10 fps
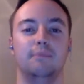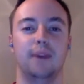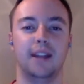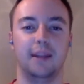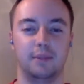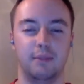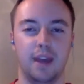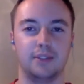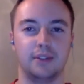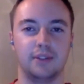My name's
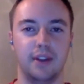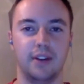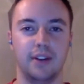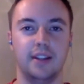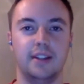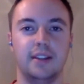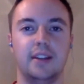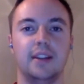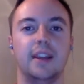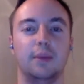Patrick Ferry,
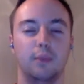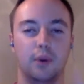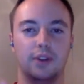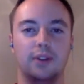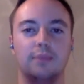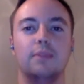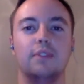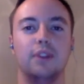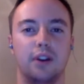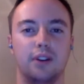and welcome
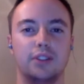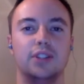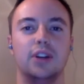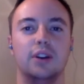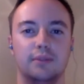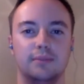to our show.